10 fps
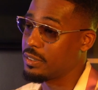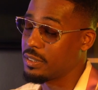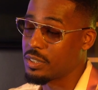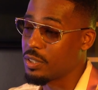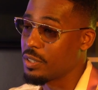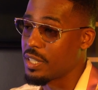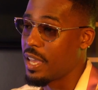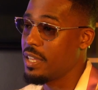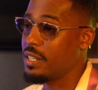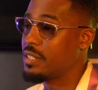you just taught
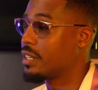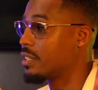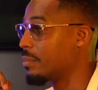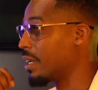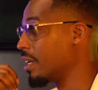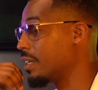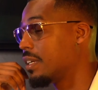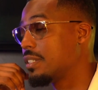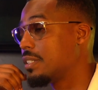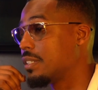to hate each other, man.
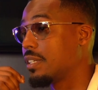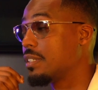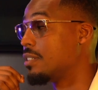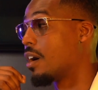It's just it's